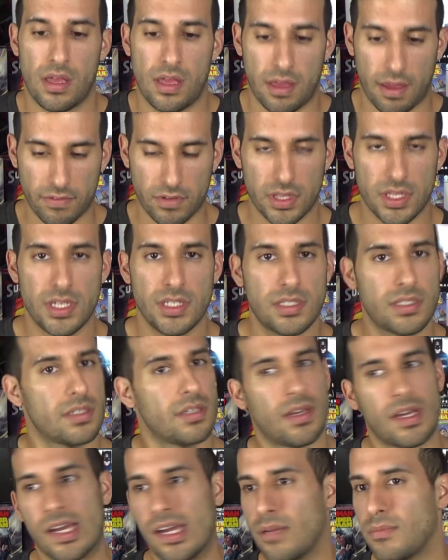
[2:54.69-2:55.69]
After this,
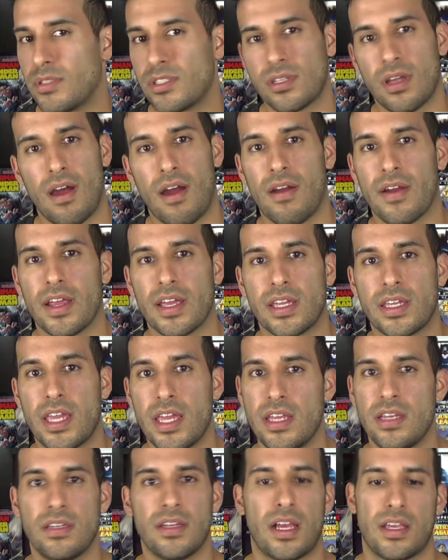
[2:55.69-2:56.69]
I'm sorry.
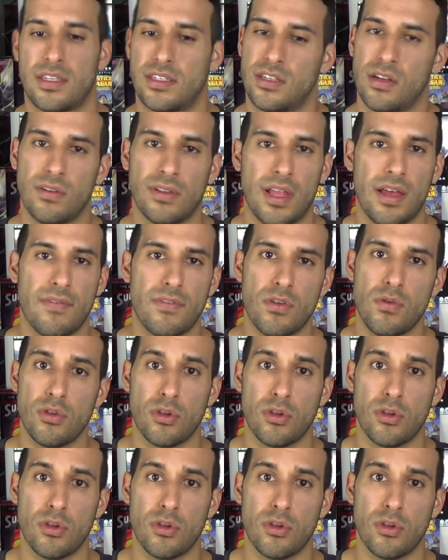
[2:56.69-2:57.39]
Keaton, I still love you.